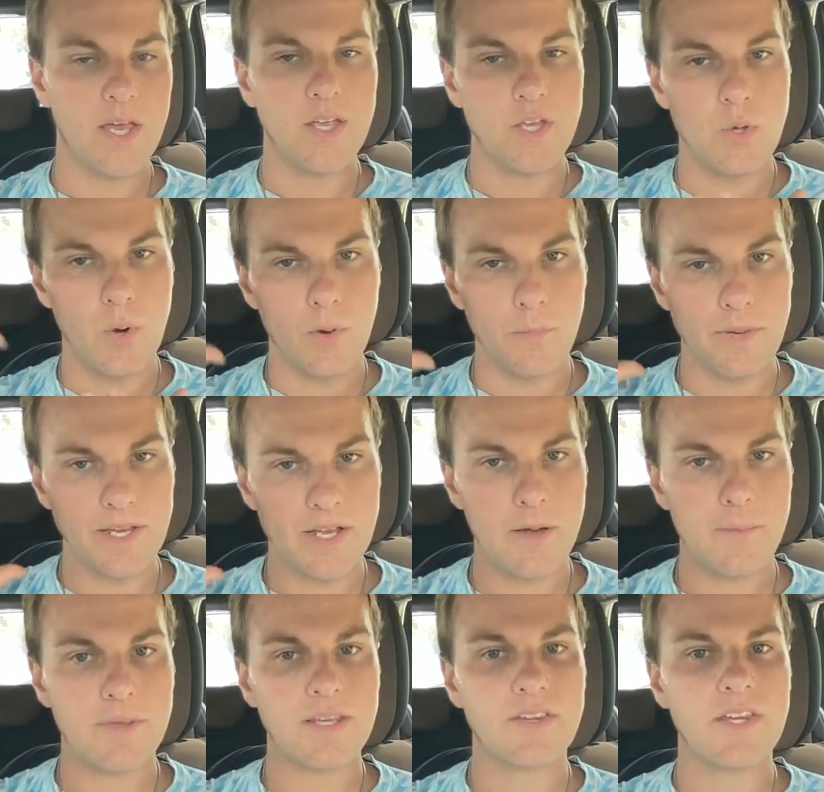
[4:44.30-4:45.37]
You are
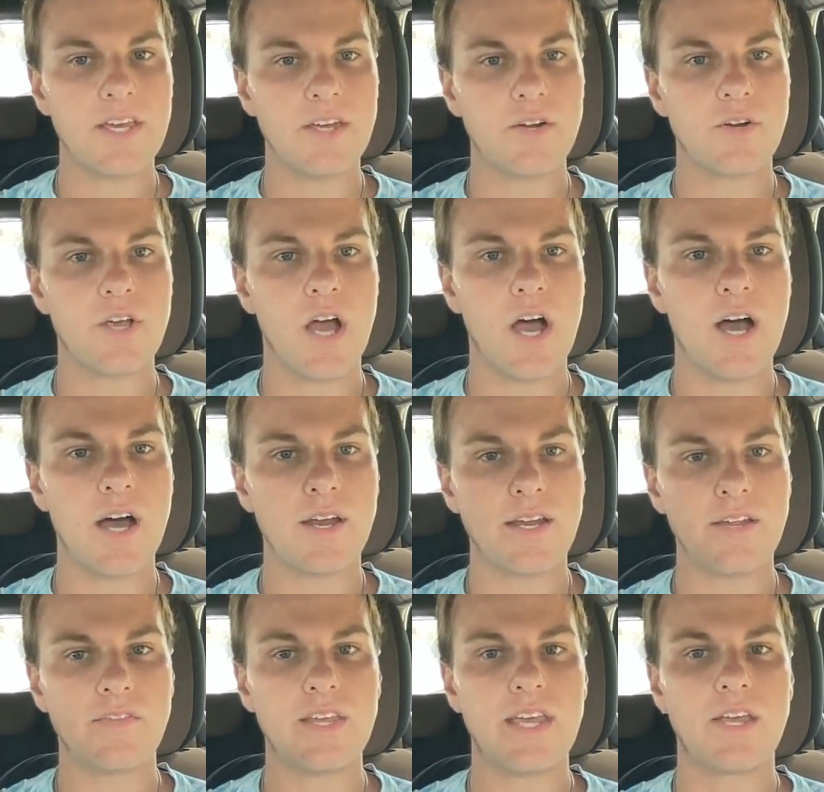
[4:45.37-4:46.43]
becoming the inner god
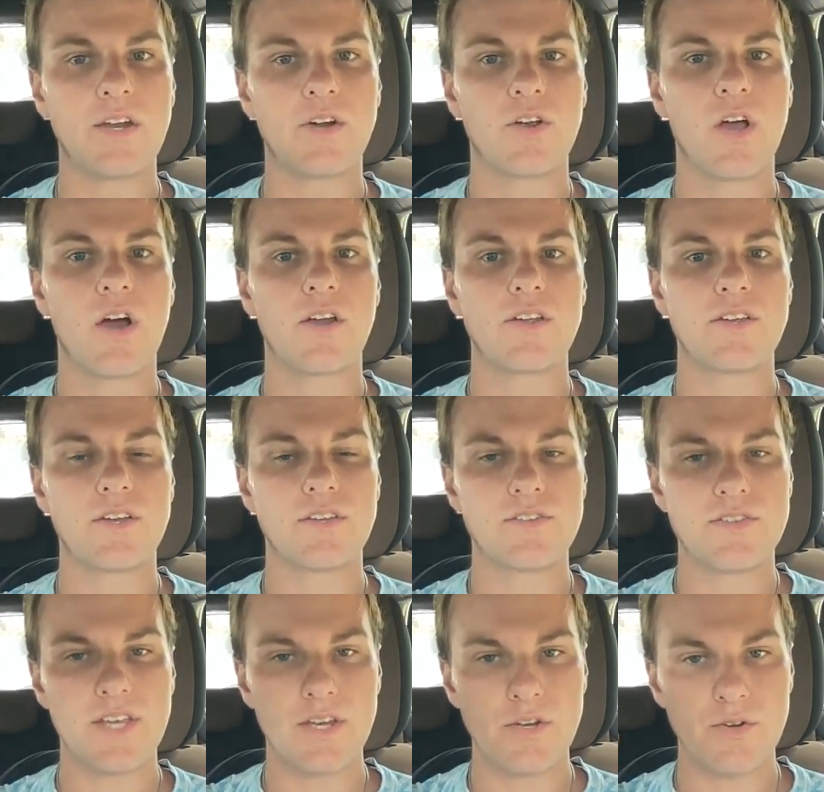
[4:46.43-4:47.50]
and the inner goddess,
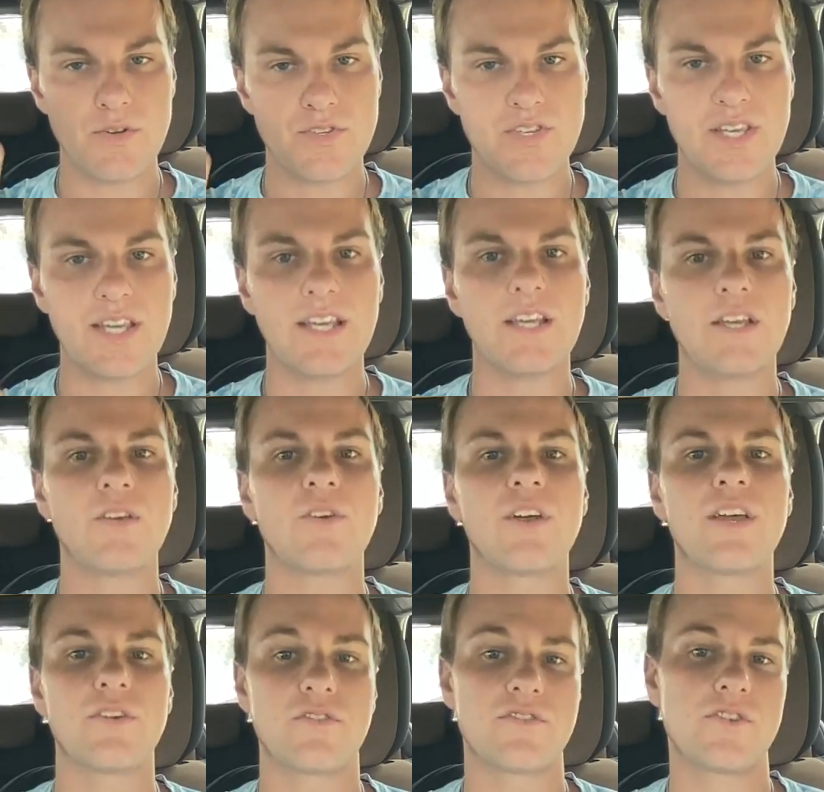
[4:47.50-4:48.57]
and you're singing your
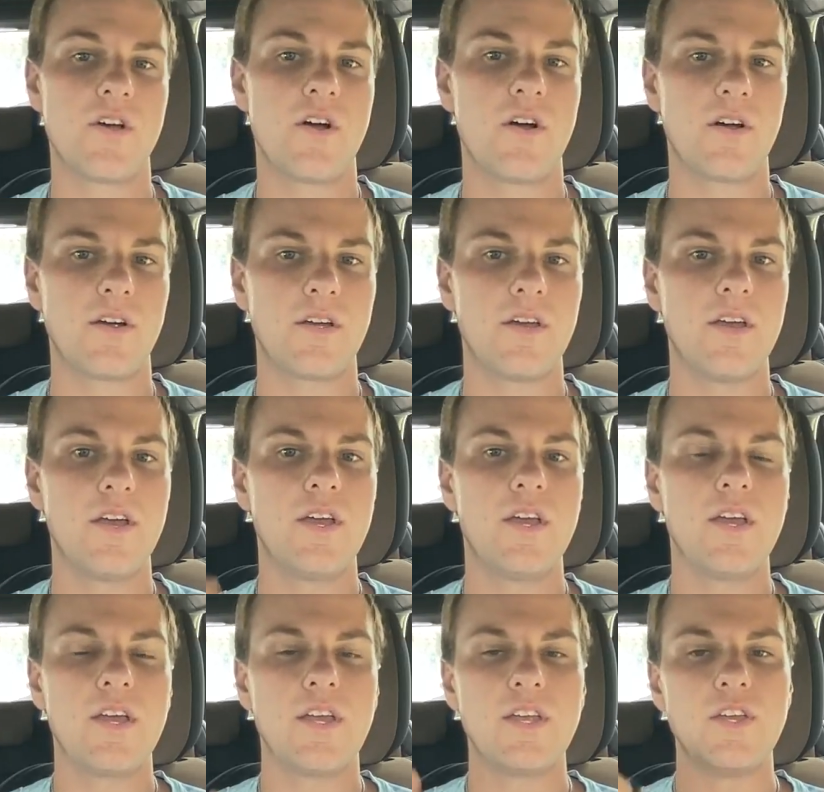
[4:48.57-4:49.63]
inner song.
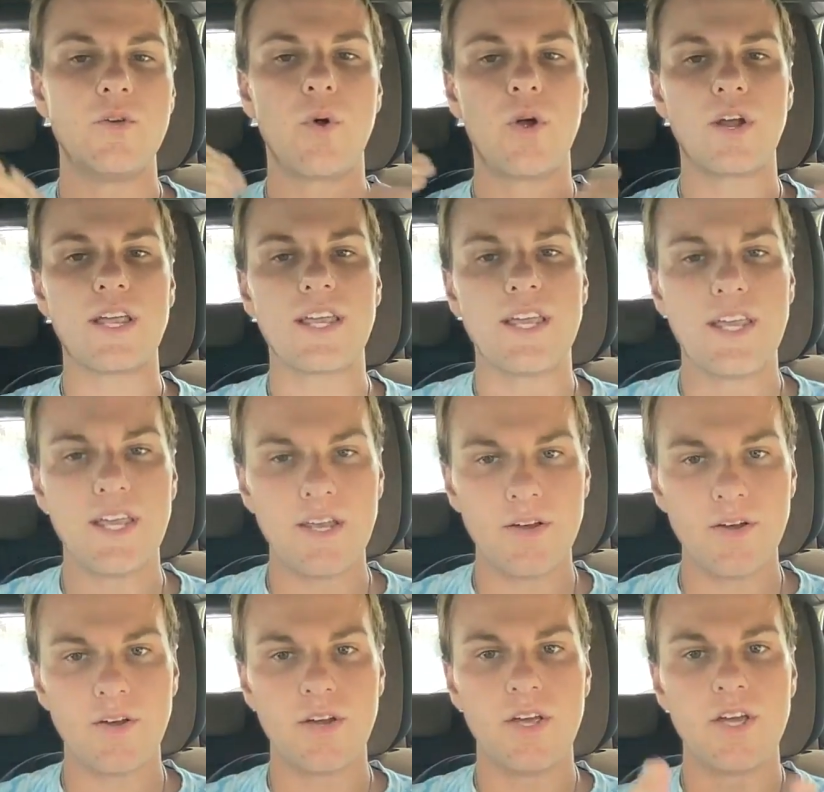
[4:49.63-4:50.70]
You are
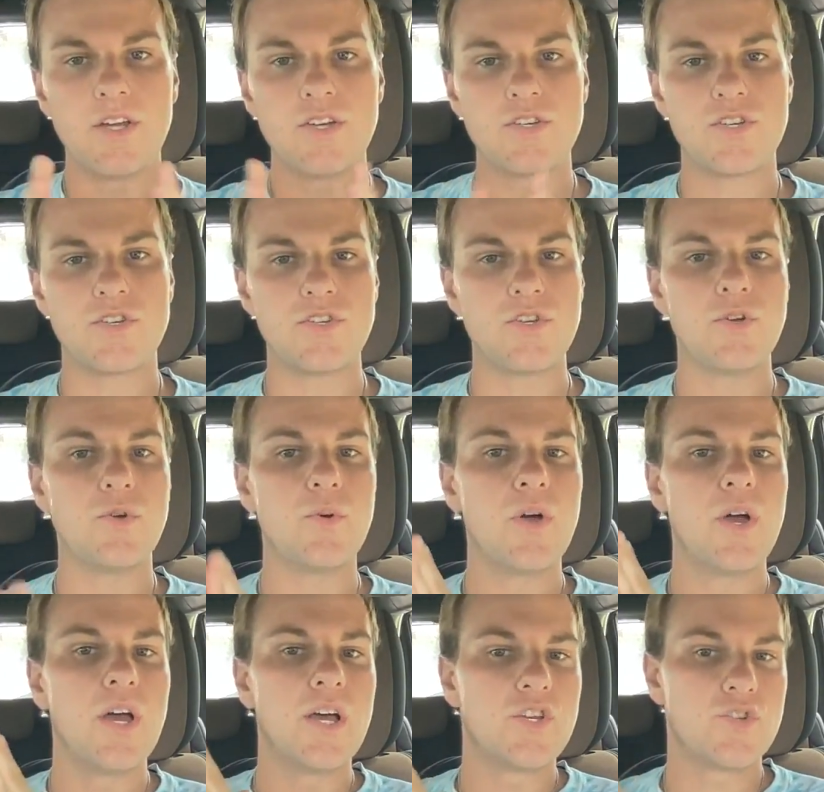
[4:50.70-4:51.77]
here to do
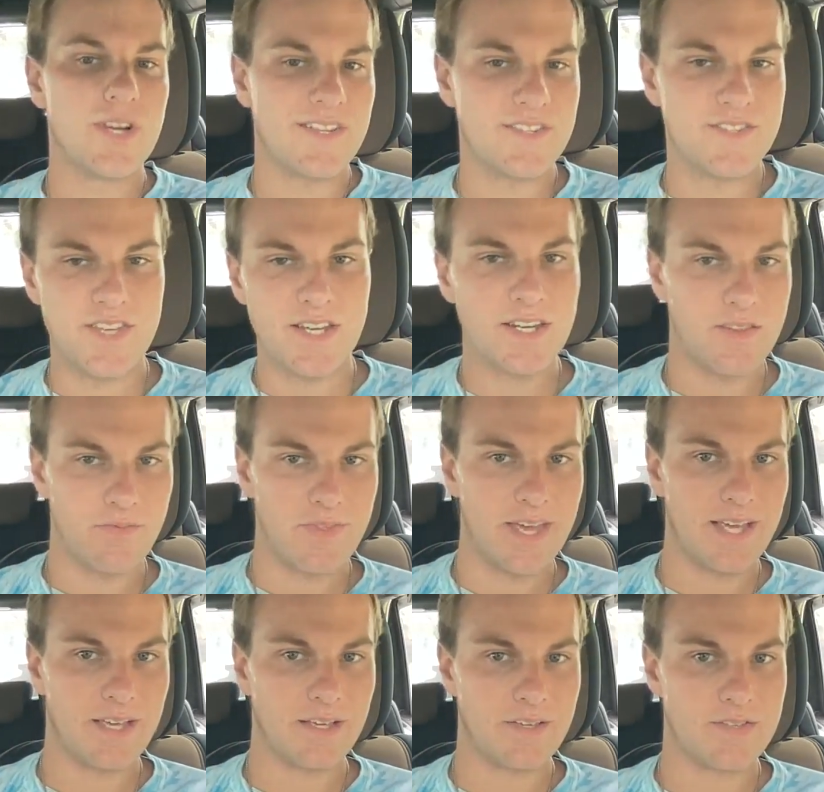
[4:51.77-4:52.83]
transcendent
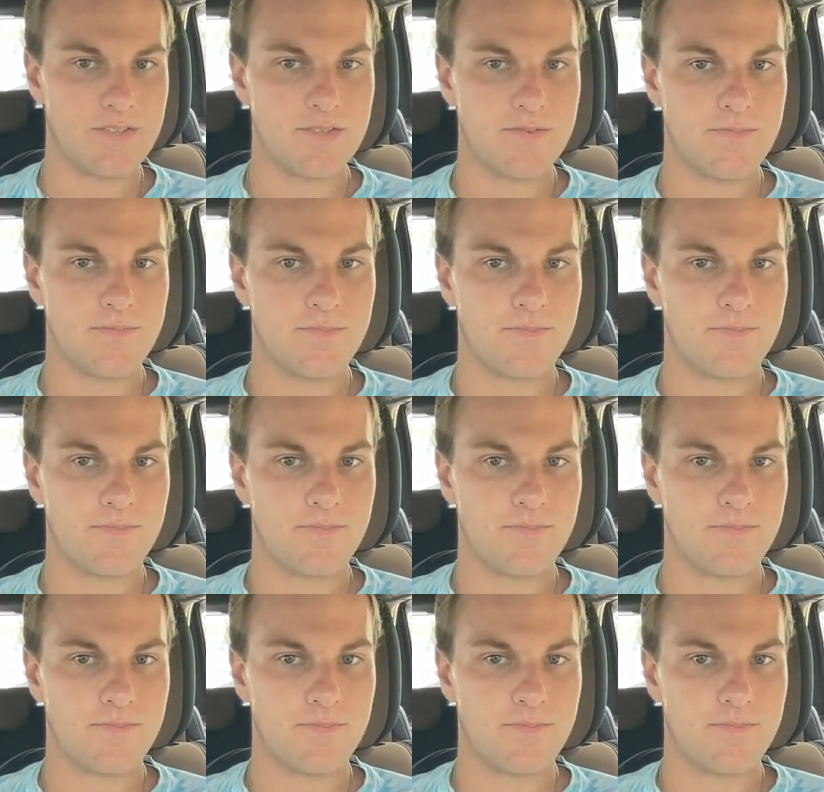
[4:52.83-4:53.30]
things.